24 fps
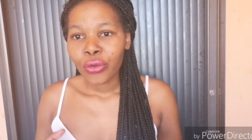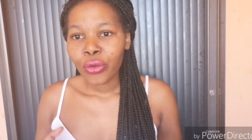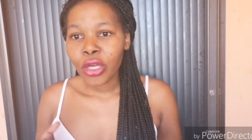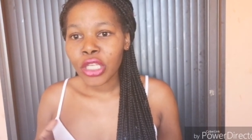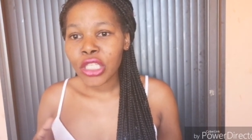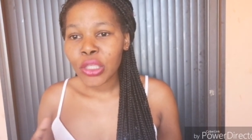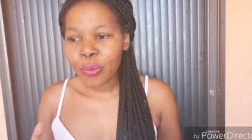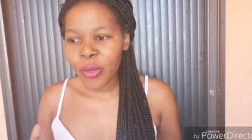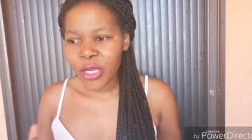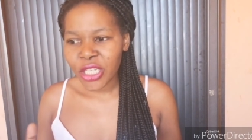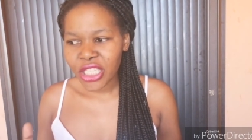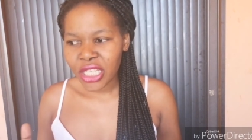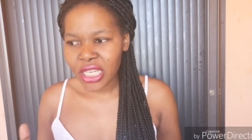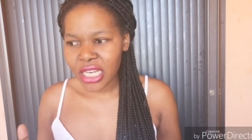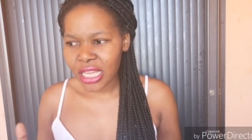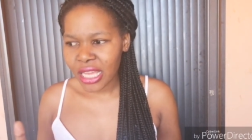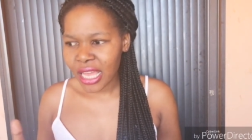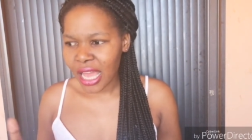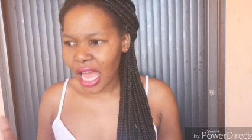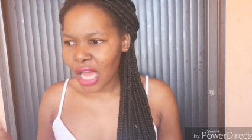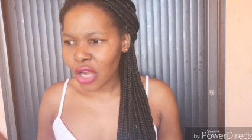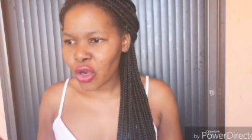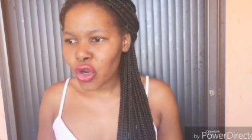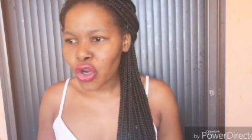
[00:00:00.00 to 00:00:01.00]

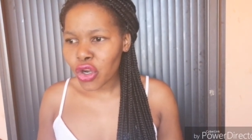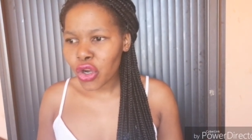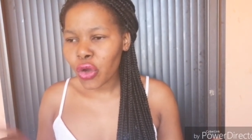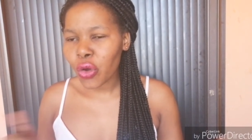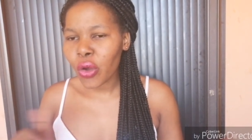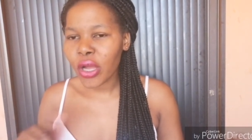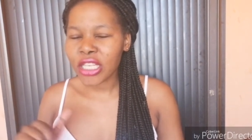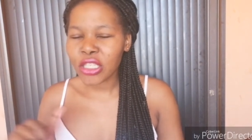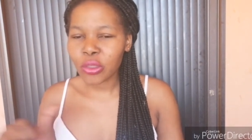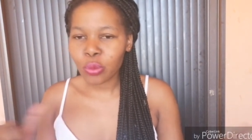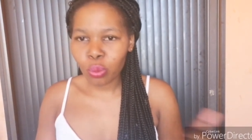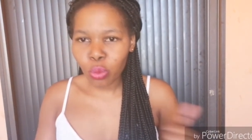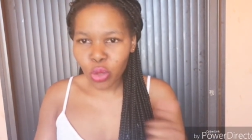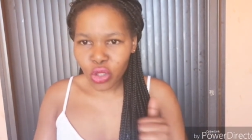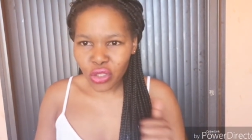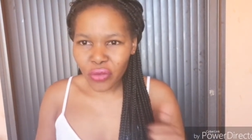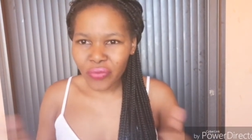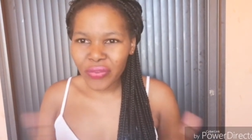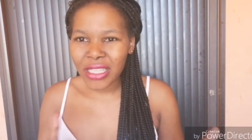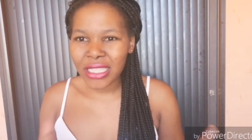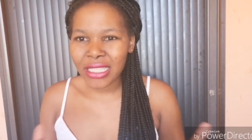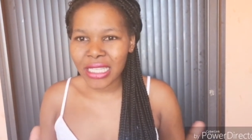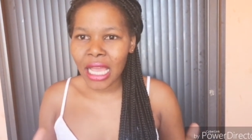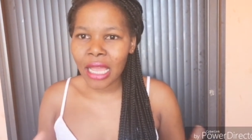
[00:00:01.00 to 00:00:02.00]
especially, I don't know, most
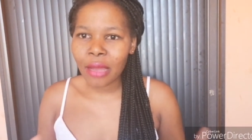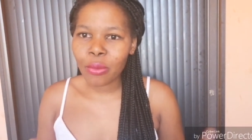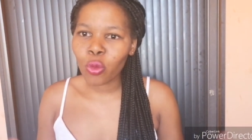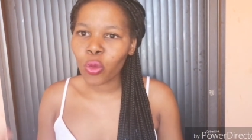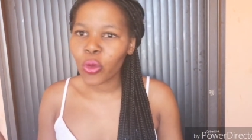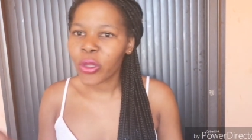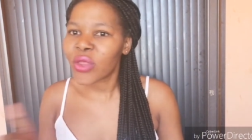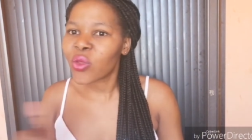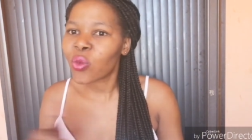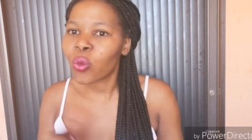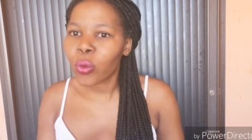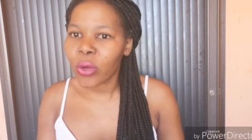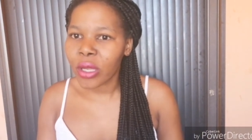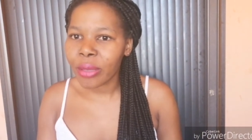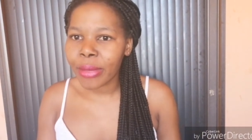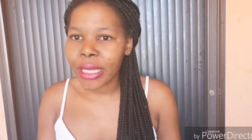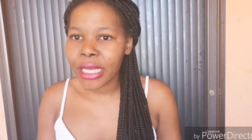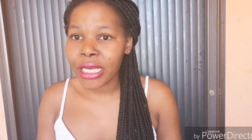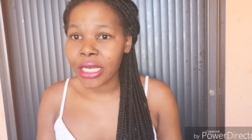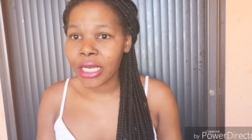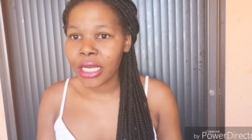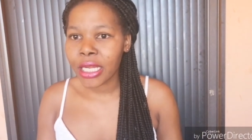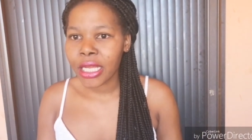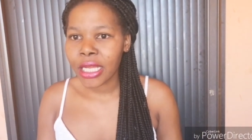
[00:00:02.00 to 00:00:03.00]
of the time with
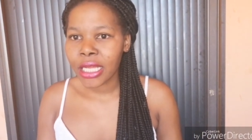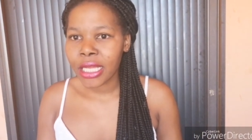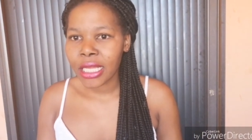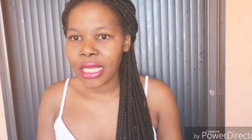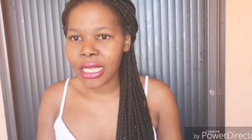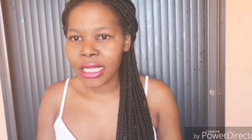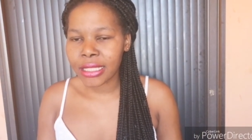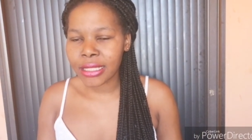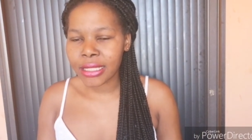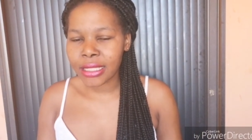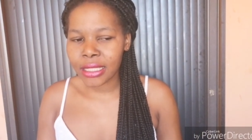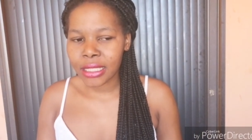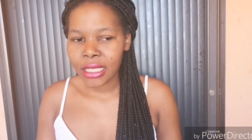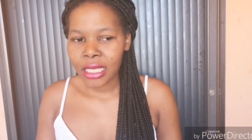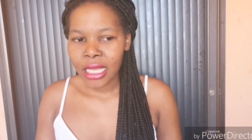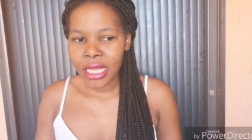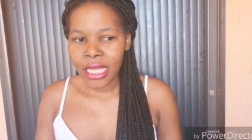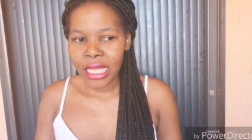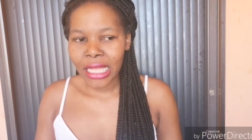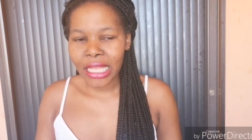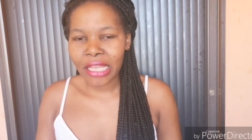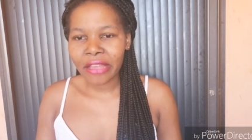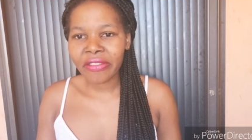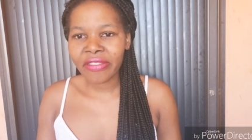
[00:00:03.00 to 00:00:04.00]
women, it's
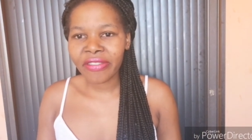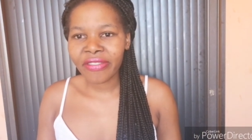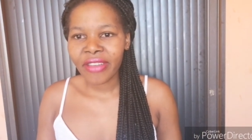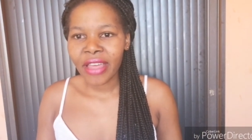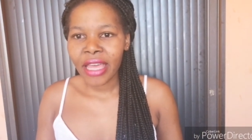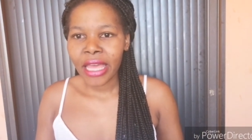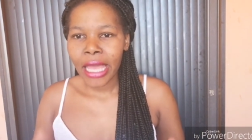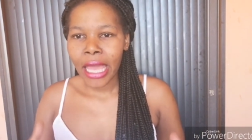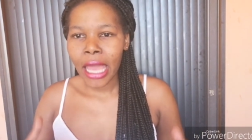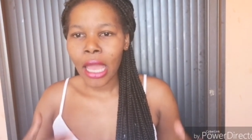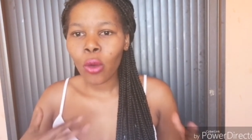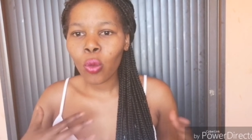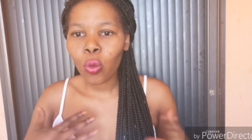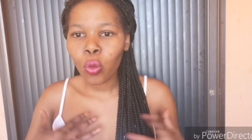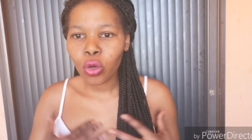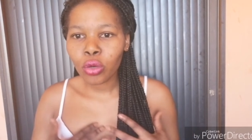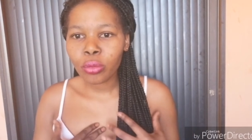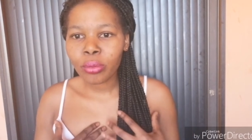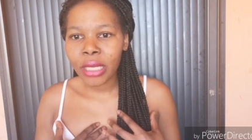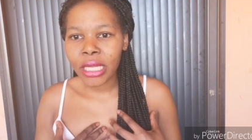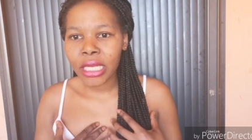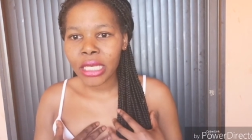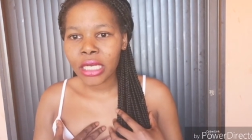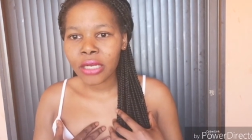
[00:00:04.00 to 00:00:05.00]
if a
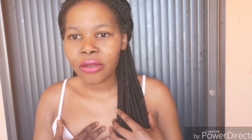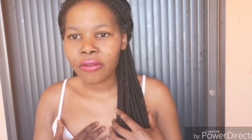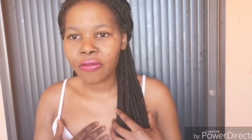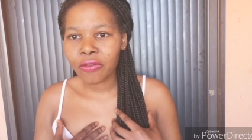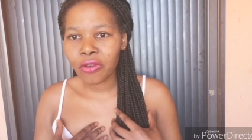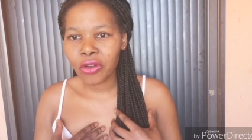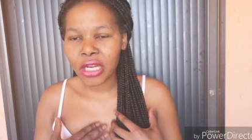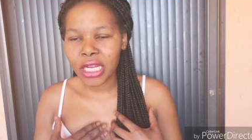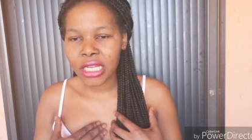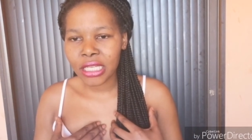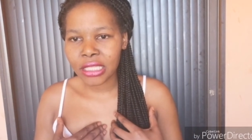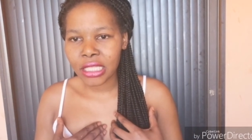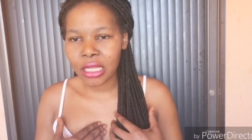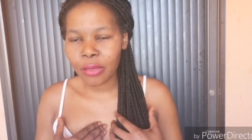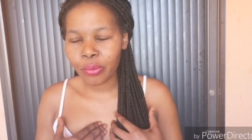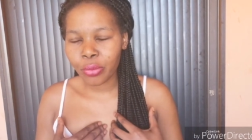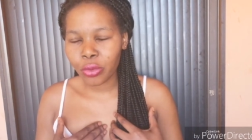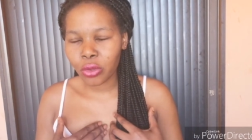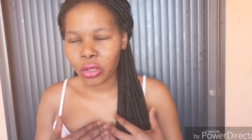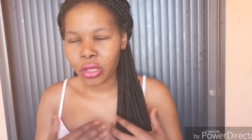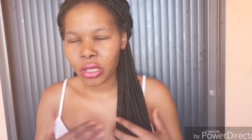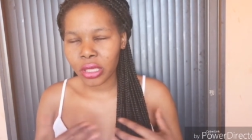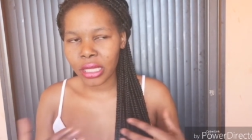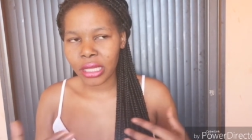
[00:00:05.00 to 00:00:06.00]
woman, for an
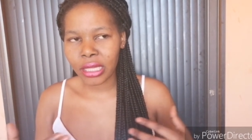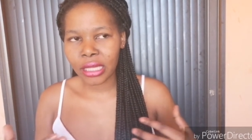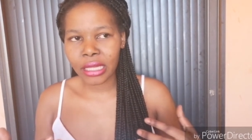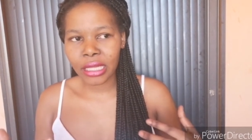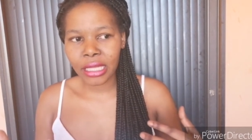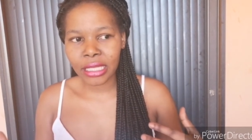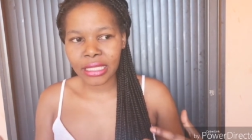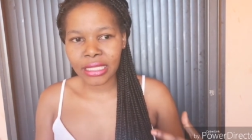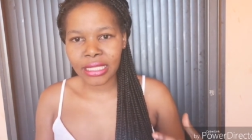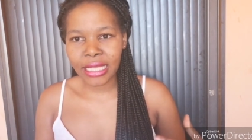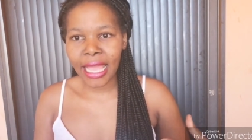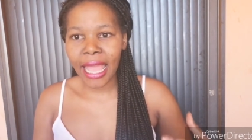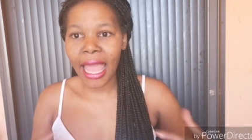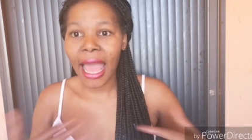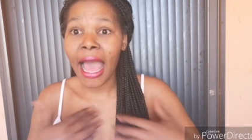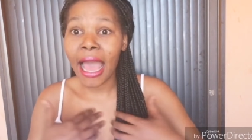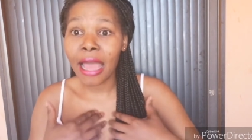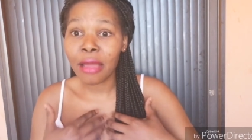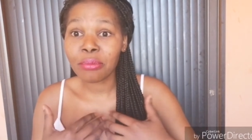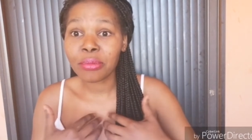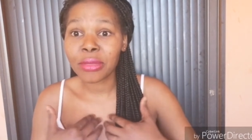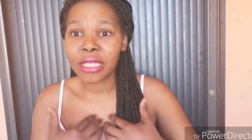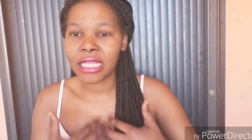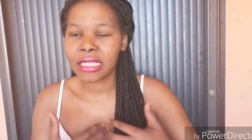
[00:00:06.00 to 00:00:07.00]
example, let's say
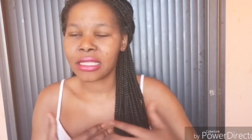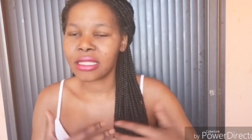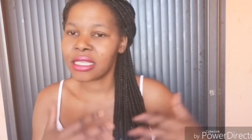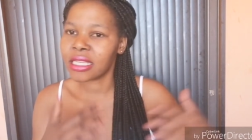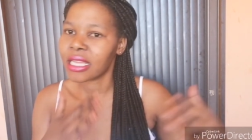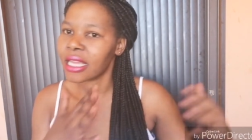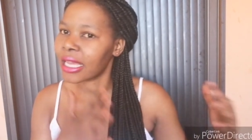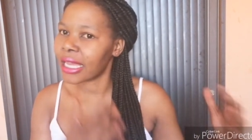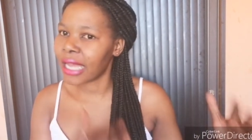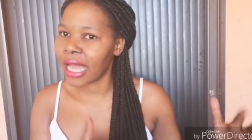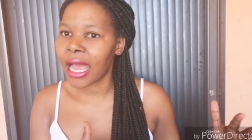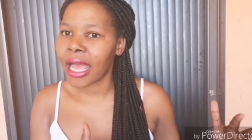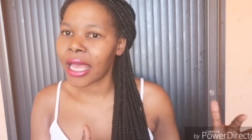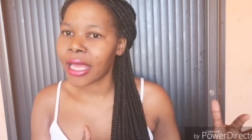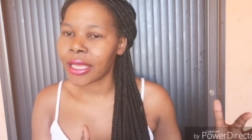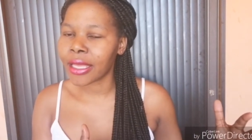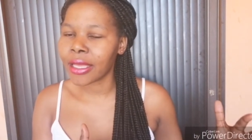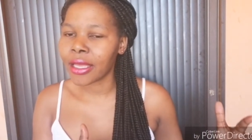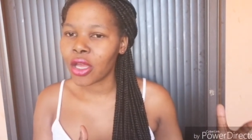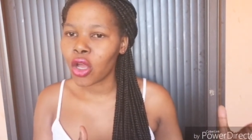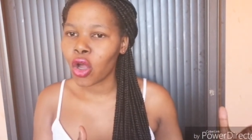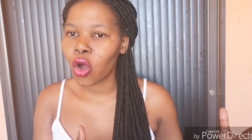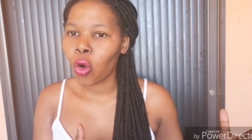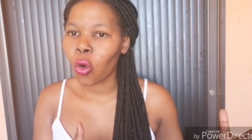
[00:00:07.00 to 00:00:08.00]
I'm dating a
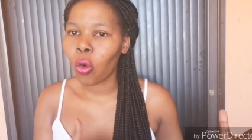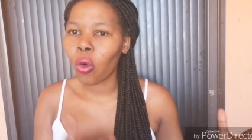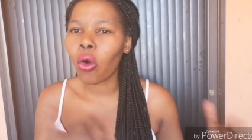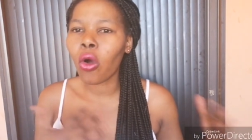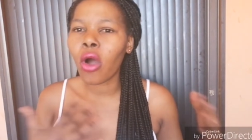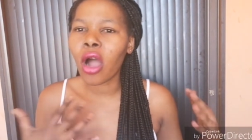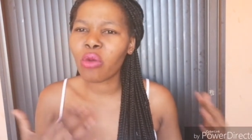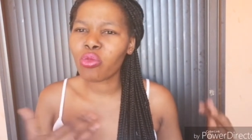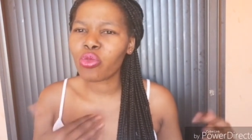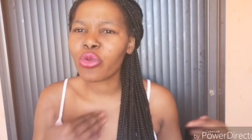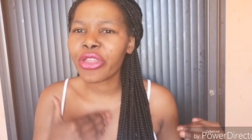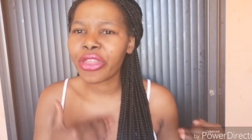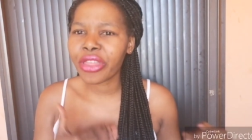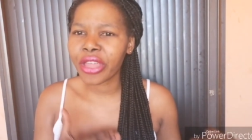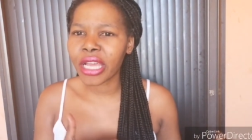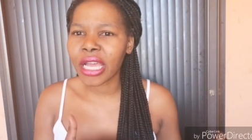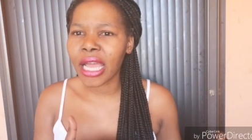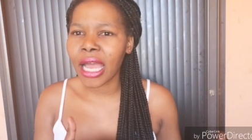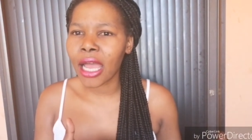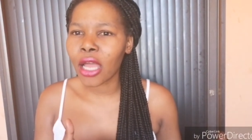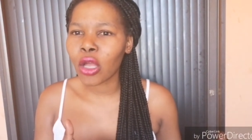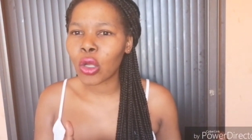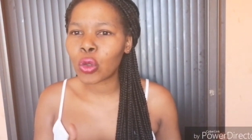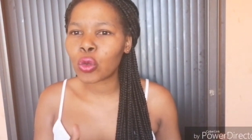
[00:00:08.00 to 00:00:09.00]
guy or I'm with a
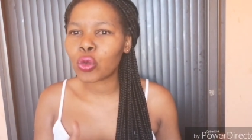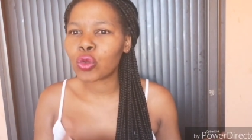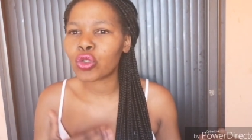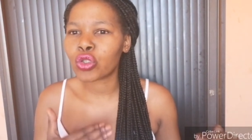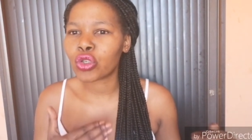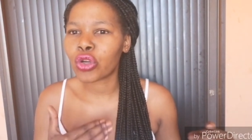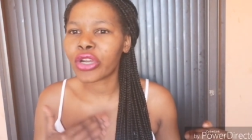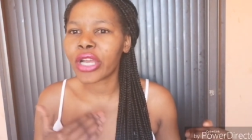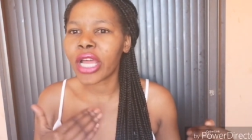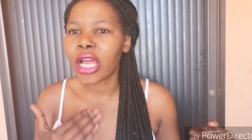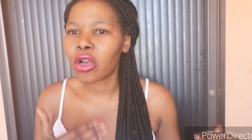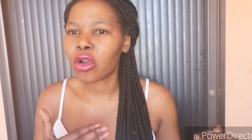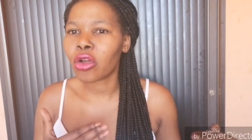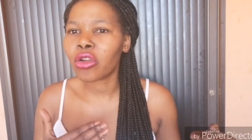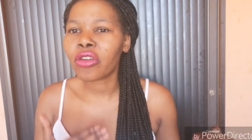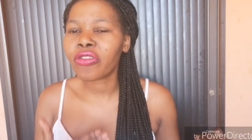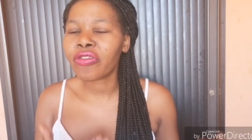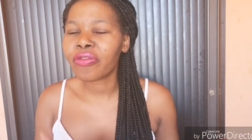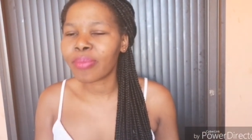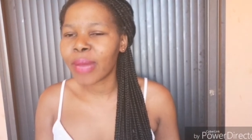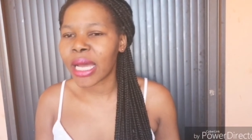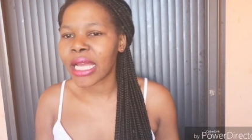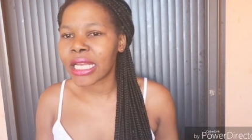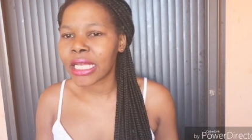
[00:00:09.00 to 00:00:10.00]
guy who's got a lot
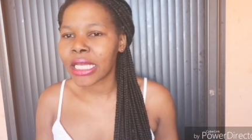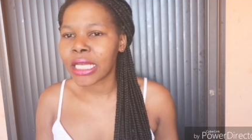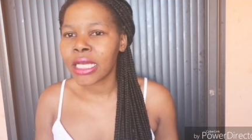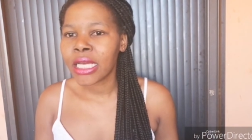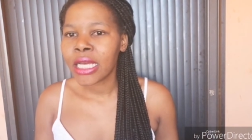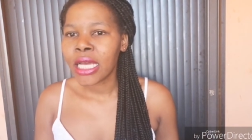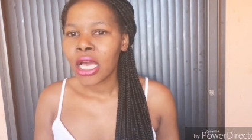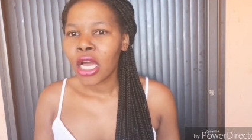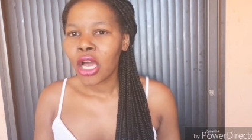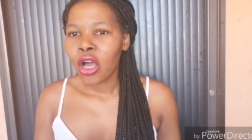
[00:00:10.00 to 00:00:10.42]
of money.